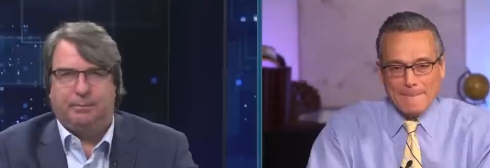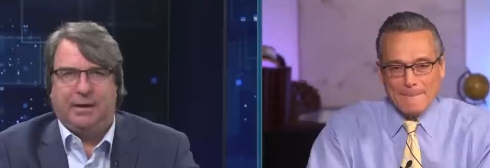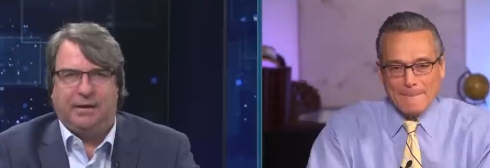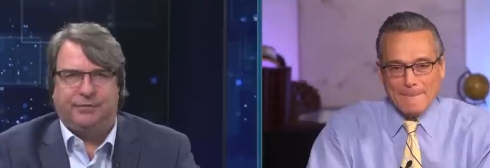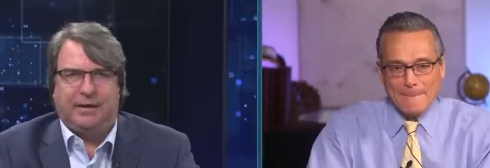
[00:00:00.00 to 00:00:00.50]

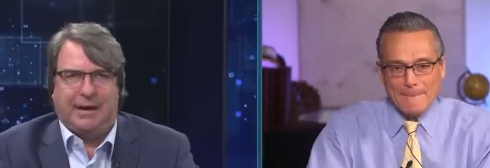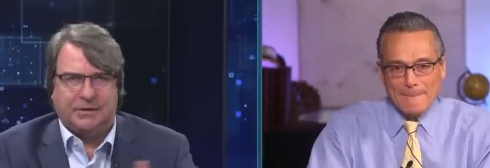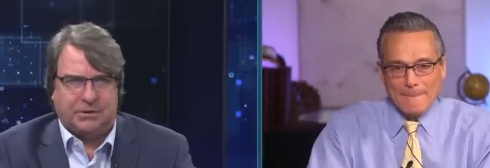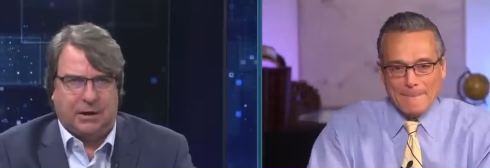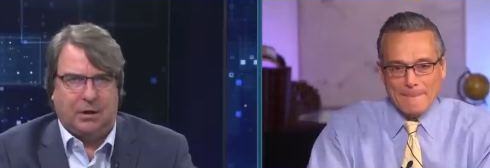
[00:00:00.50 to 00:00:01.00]
Speaker 1: Bing
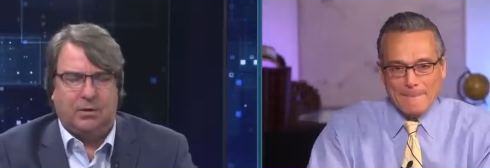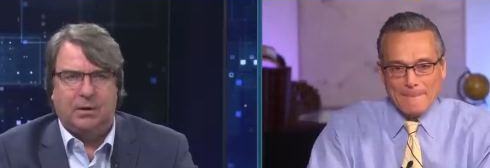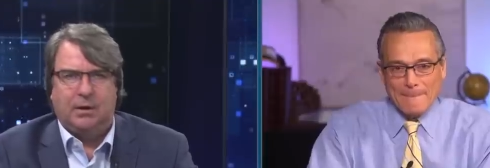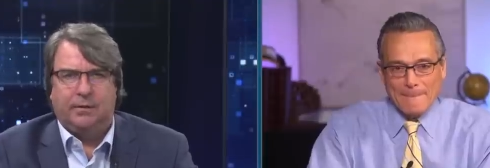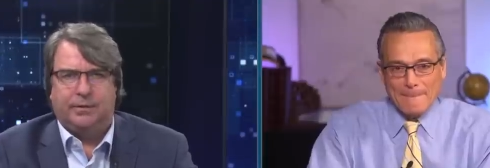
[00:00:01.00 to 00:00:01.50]
fiasco,
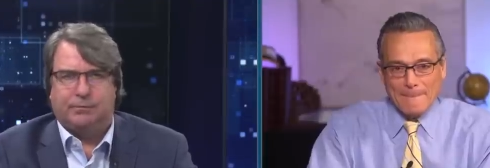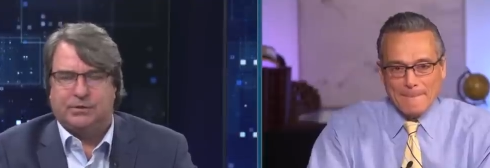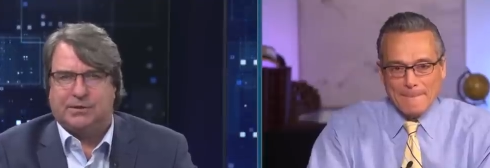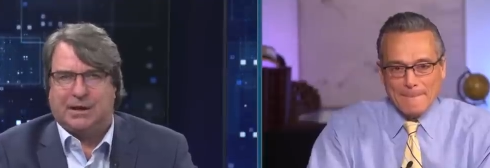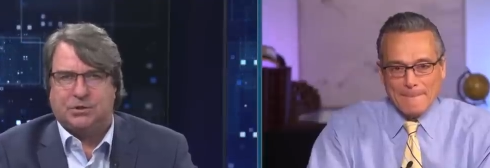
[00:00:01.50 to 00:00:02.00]
the
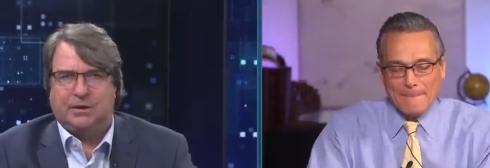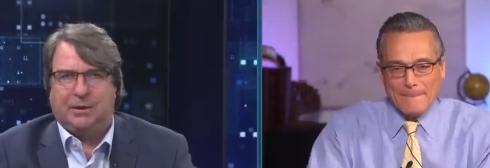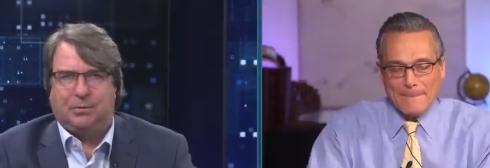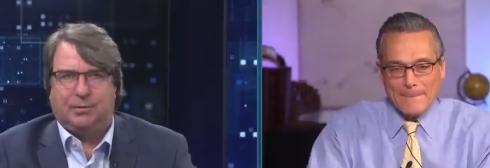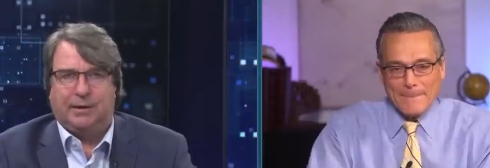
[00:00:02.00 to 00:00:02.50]
recession
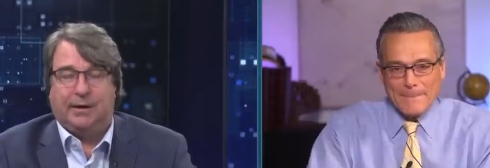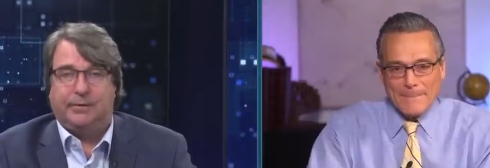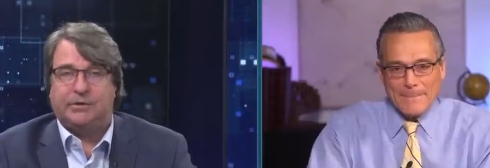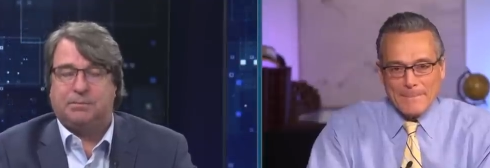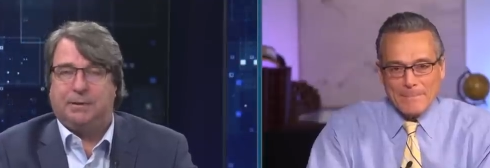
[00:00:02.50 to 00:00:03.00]
that we're in,
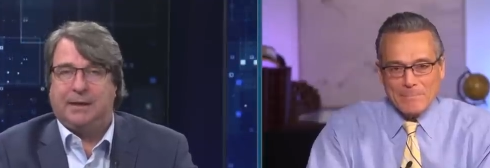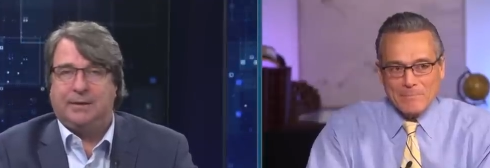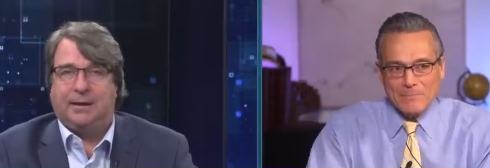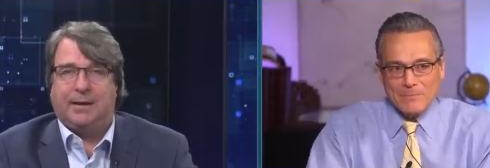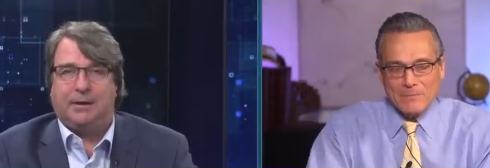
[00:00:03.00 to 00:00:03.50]
the
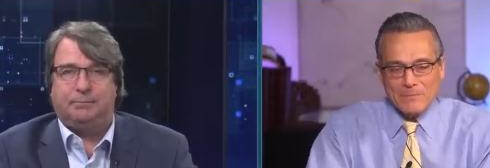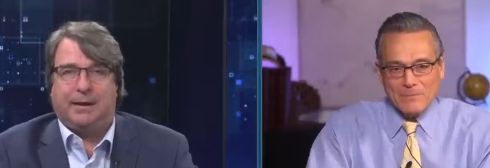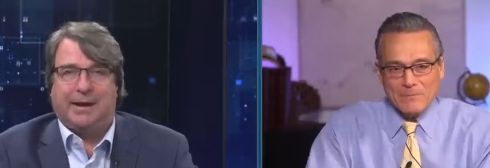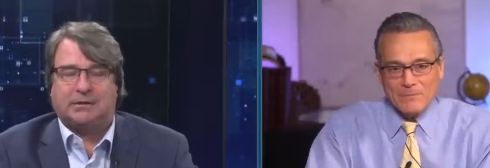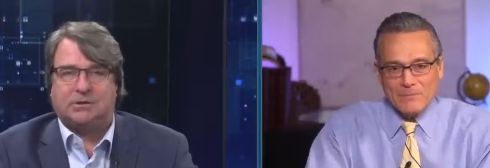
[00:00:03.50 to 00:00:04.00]
spending
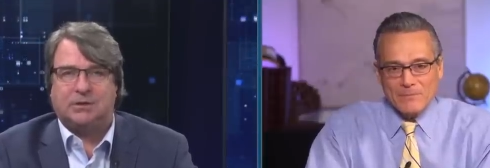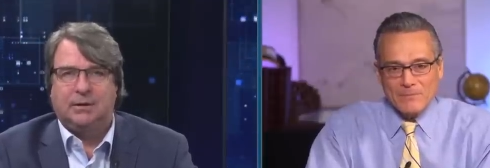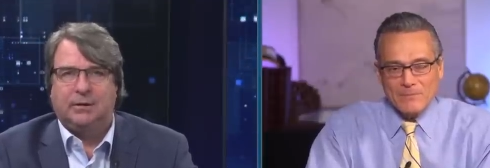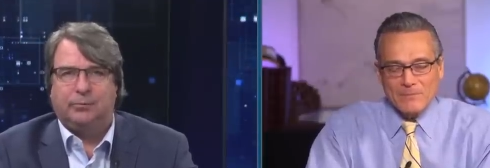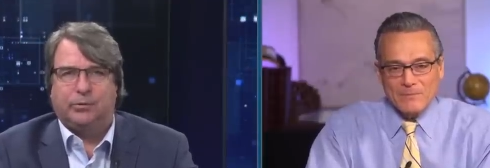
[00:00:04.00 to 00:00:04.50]
cutbacks
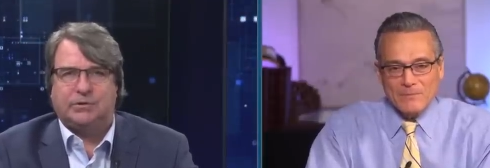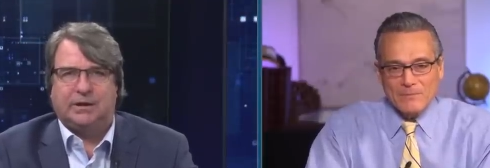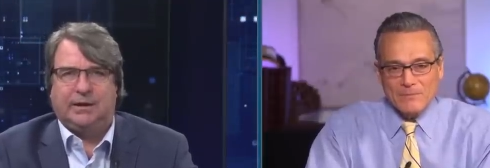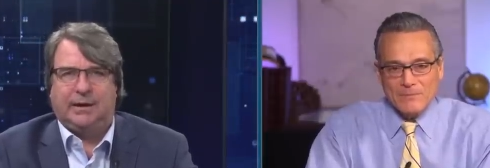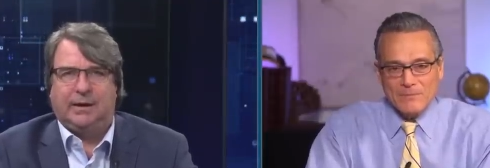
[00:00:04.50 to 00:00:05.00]
we're
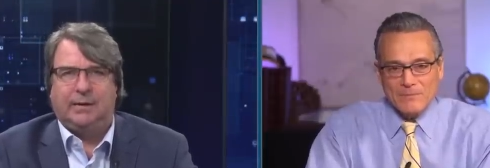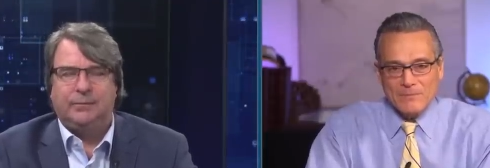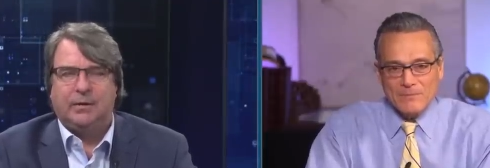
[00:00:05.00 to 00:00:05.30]
seeing.